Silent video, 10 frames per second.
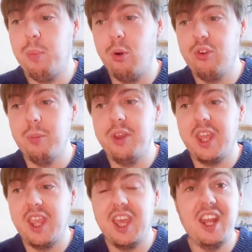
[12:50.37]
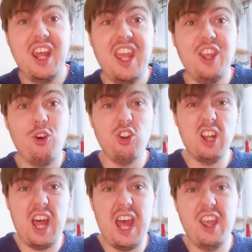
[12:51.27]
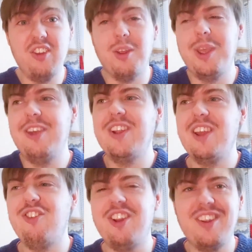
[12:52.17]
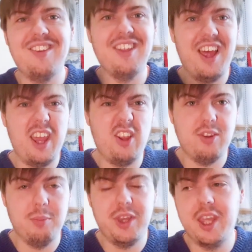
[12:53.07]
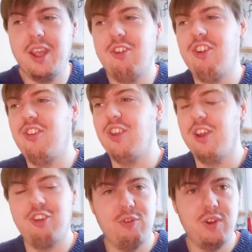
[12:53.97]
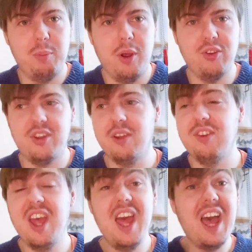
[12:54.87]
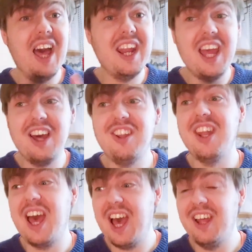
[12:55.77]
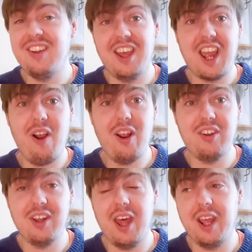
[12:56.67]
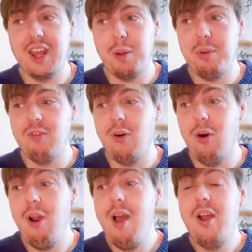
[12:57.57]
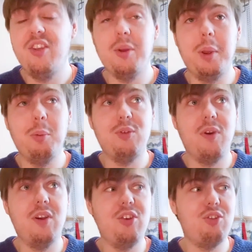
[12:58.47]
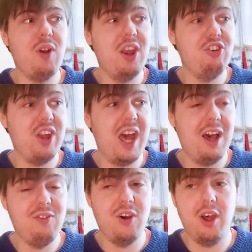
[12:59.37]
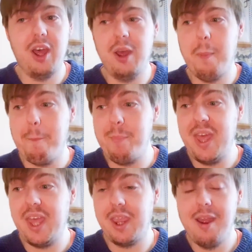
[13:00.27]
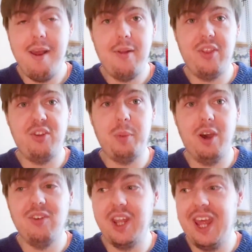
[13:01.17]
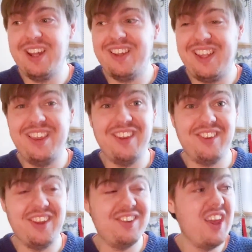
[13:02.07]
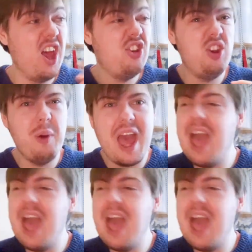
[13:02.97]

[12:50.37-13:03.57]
put something in a good light. So even if she dislikes something, she's searching for the positives, and I hadn't had a character like that before, so it was very strange to have her be this bit of an antithesis to